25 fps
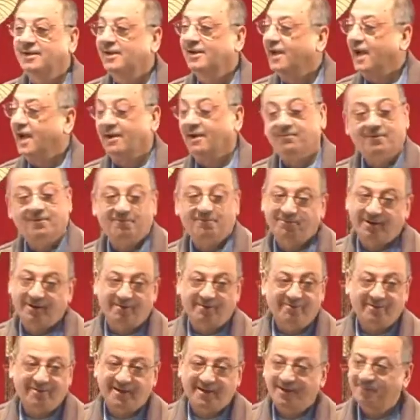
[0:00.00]
Our
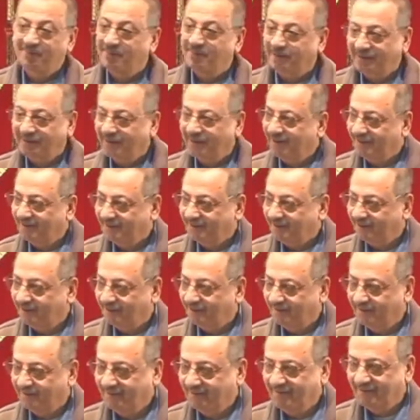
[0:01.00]
favorite badal, you
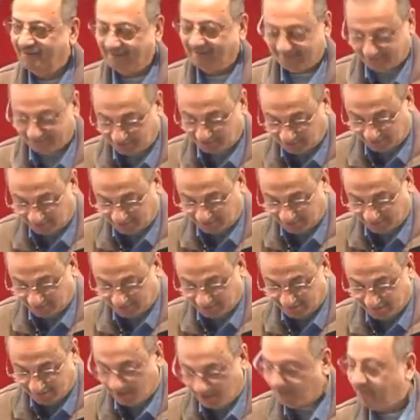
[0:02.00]
know, inshallah.
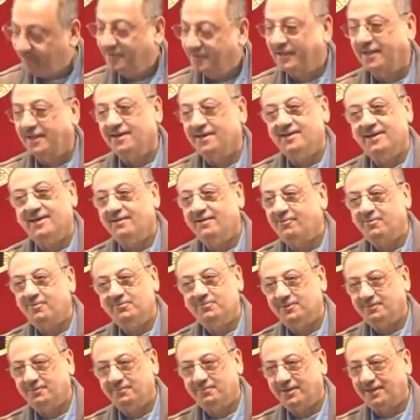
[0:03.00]
Now we can never
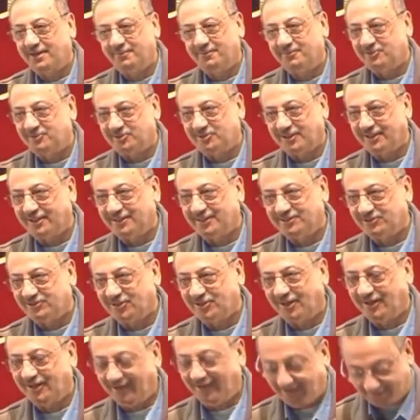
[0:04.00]
make a mistake,
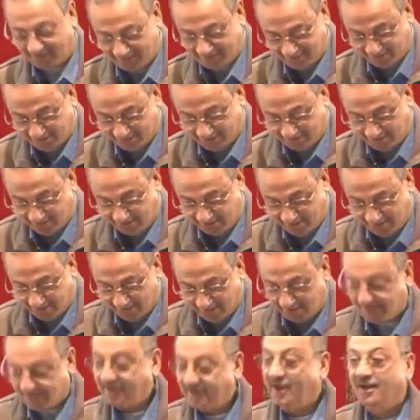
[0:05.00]
inshallah.
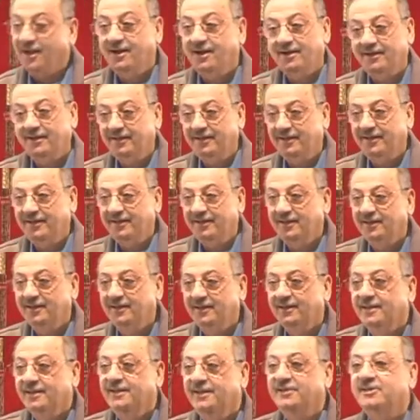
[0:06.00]
Ya akhi,
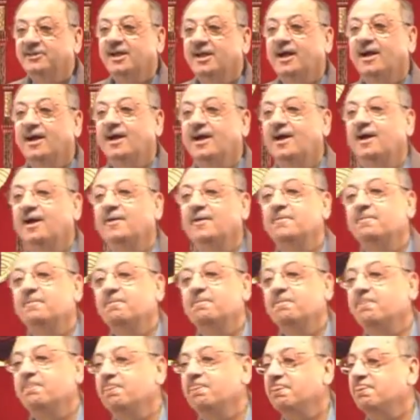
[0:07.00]
ya,
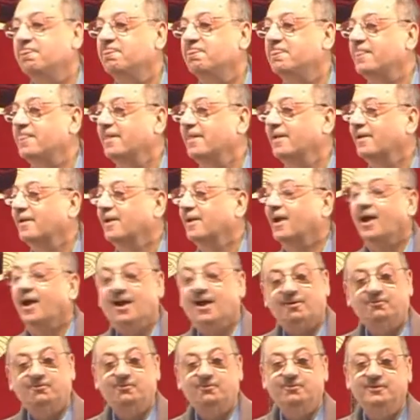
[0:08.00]

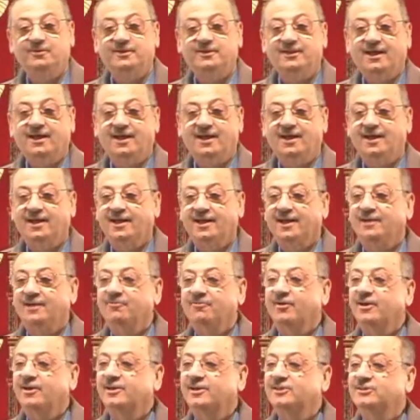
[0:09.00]
harfu nida. And
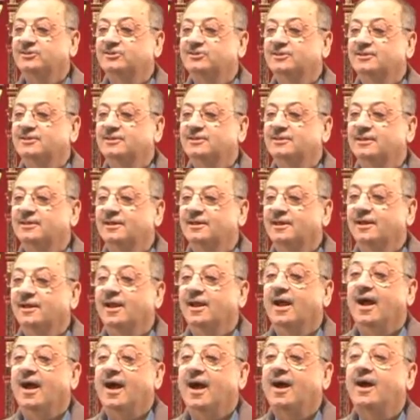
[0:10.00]
what is
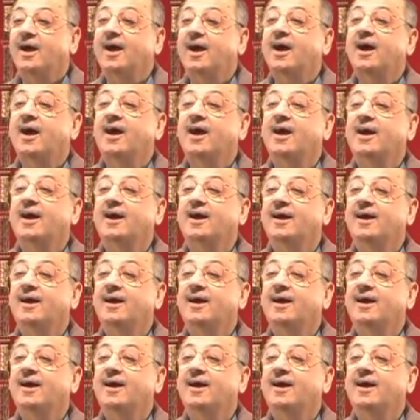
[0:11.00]
akha?